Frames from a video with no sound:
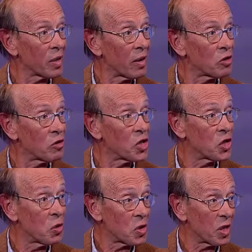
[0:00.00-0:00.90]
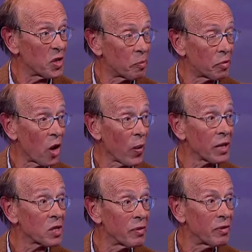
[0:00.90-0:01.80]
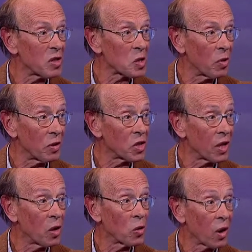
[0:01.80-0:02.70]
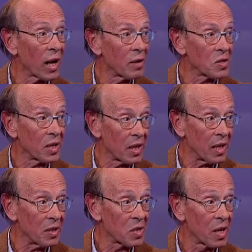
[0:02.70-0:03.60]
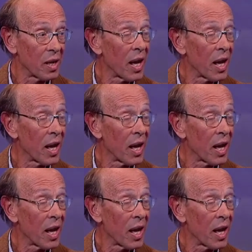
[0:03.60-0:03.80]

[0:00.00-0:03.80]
are under a duty to proactively respond to local housing needs,